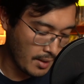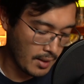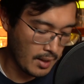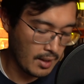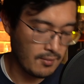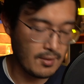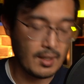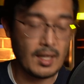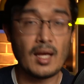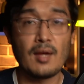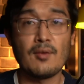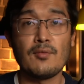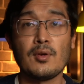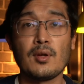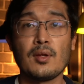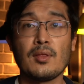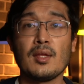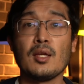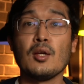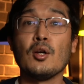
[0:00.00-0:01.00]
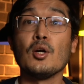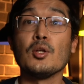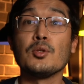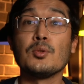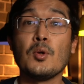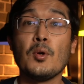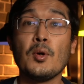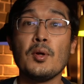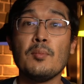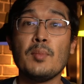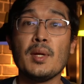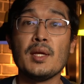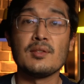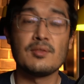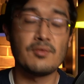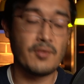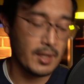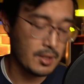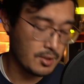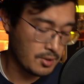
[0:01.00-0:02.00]
They even have a thing called
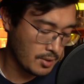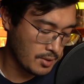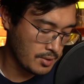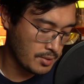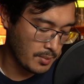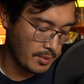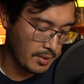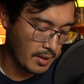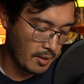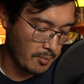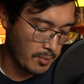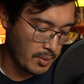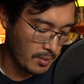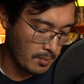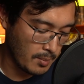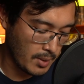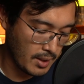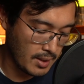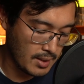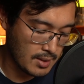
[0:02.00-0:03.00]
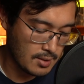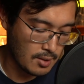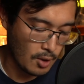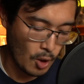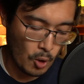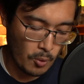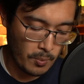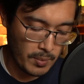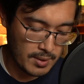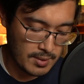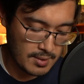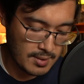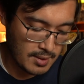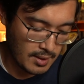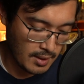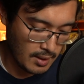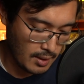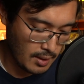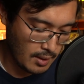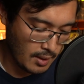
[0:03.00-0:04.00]
Coinbase Ventures where they put money into
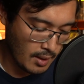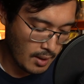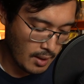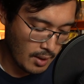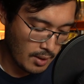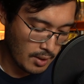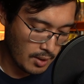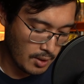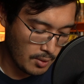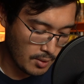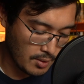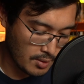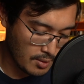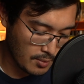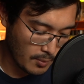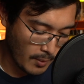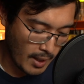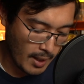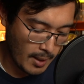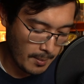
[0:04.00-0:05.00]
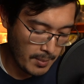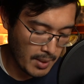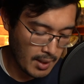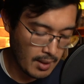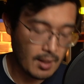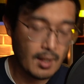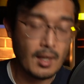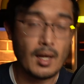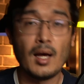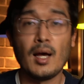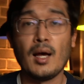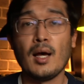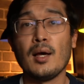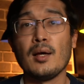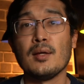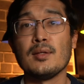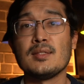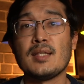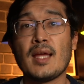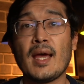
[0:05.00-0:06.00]
OpenSea, Uniswap,
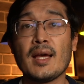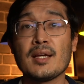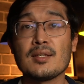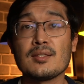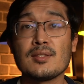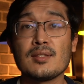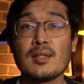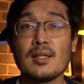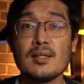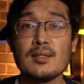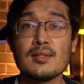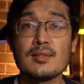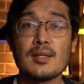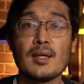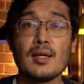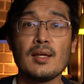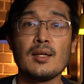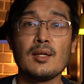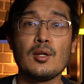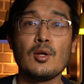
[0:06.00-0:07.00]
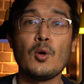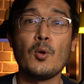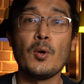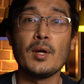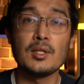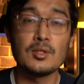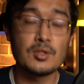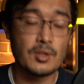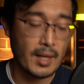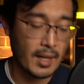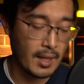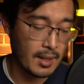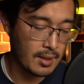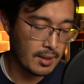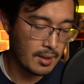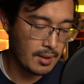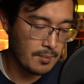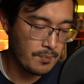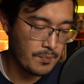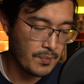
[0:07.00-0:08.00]
tax things like
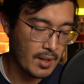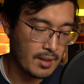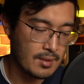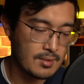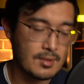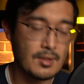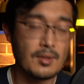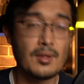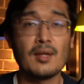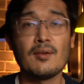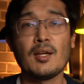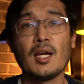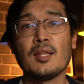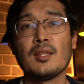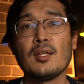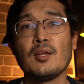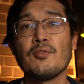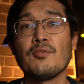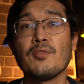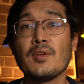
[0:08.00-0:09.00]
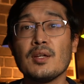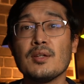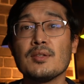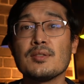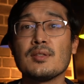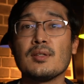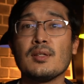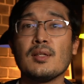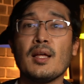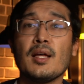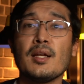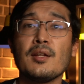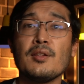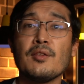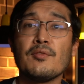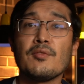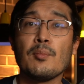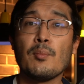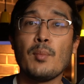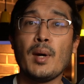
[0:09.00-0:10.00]
CoinTracker. And so they got their fingers in a lot of
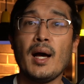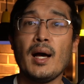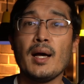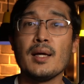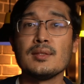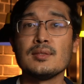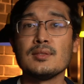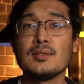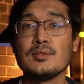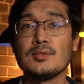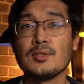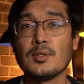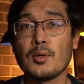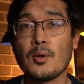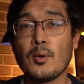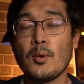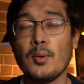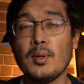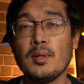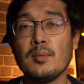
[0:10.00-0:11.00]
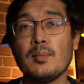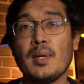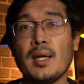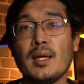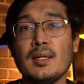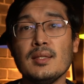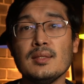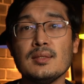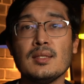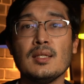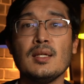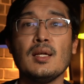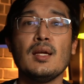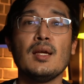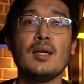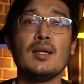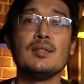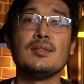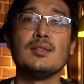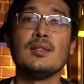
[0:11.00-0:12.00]
different pots. And so Coinbase
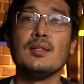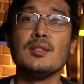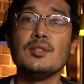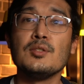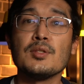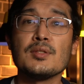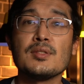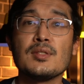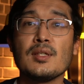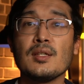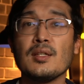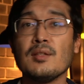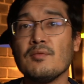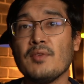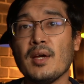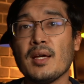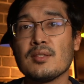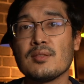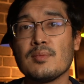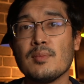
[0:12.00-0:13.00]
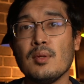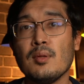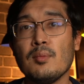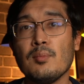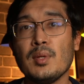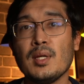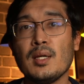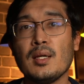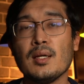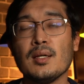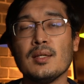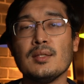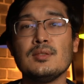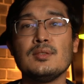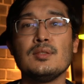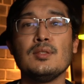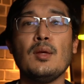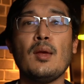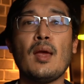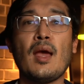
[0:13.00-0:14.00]
is an interesting investment
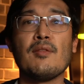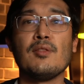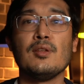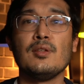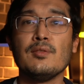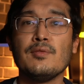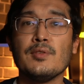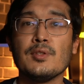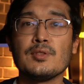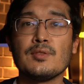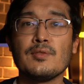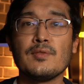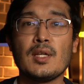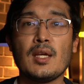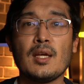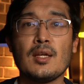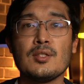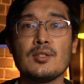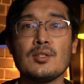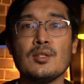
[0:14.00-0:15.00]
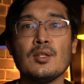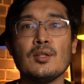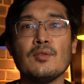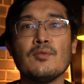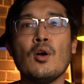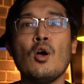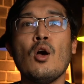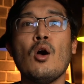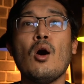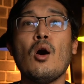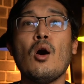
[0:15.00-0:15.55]
because you have the diversification of